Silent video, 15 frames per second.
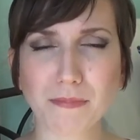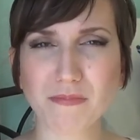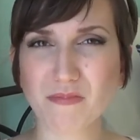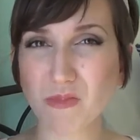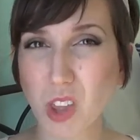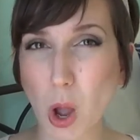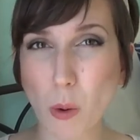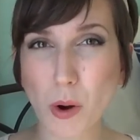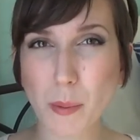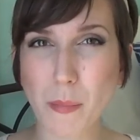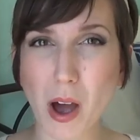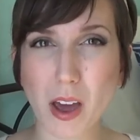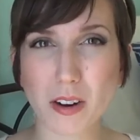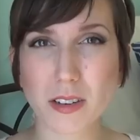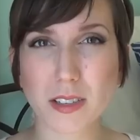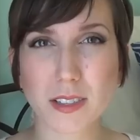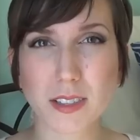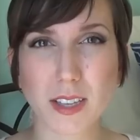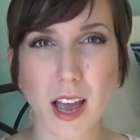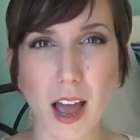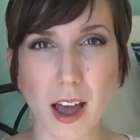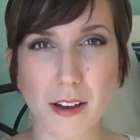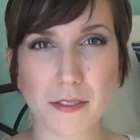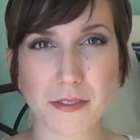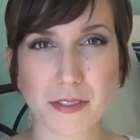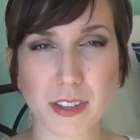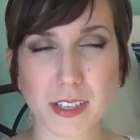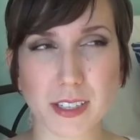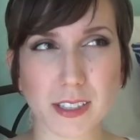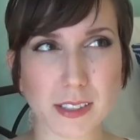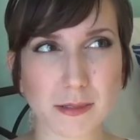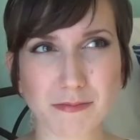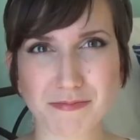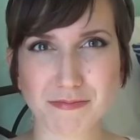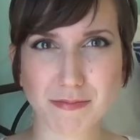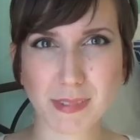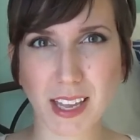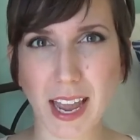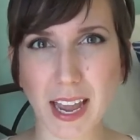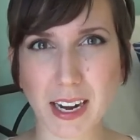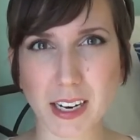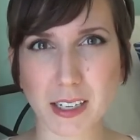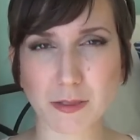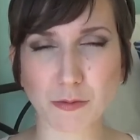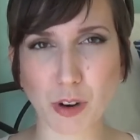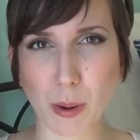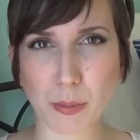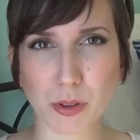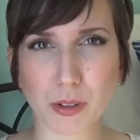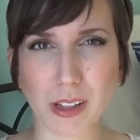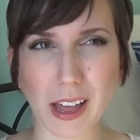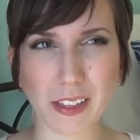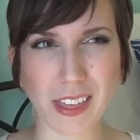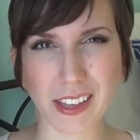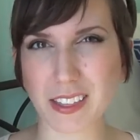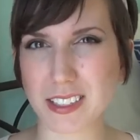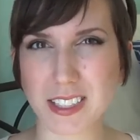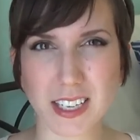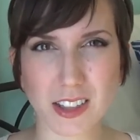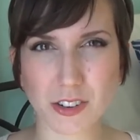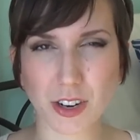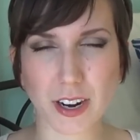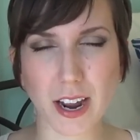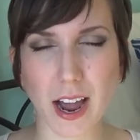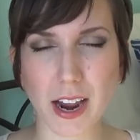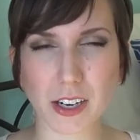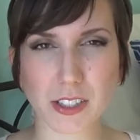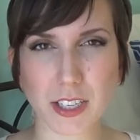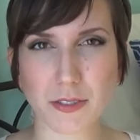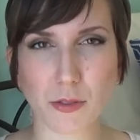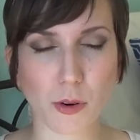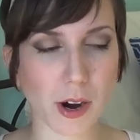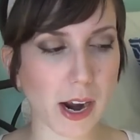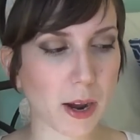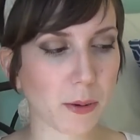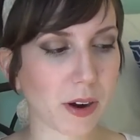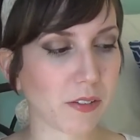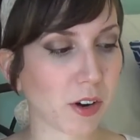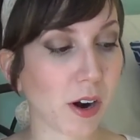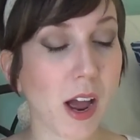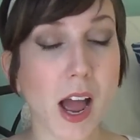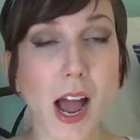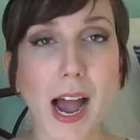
lower models of the Canon Rebel, like the T3i or T4i, whatever.